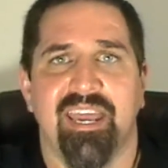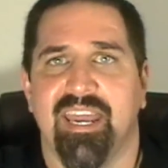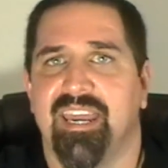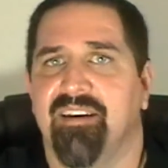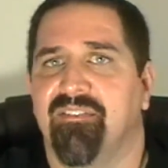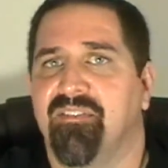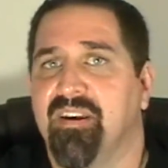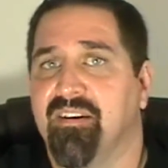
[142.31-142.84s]

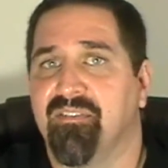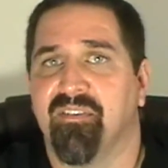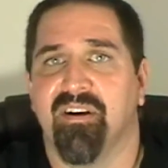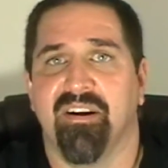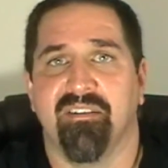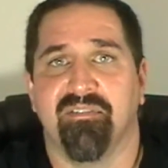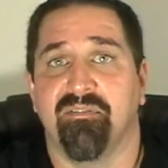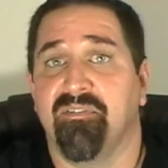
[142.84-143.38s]
if
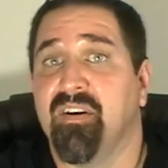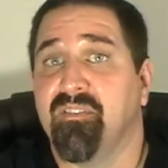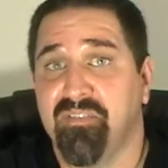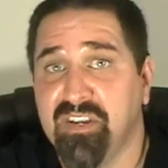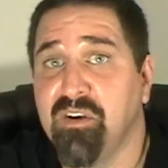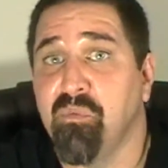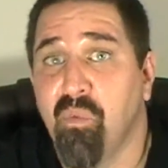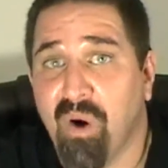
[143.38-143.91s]

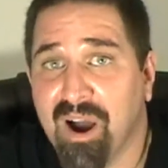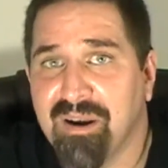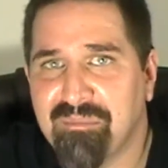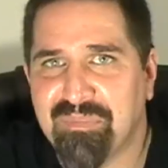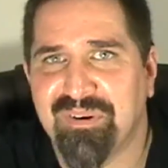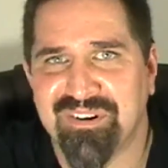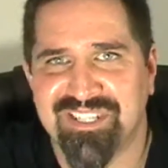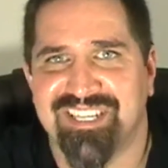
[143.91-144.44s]

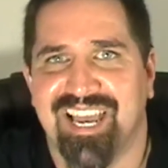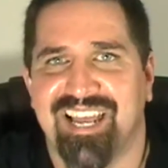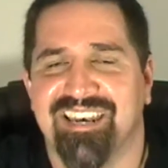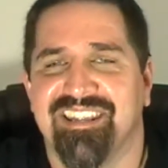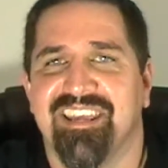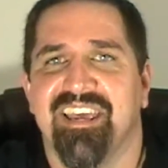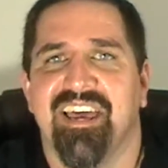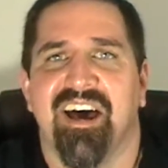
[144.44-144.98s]

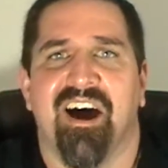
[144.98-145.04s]
51%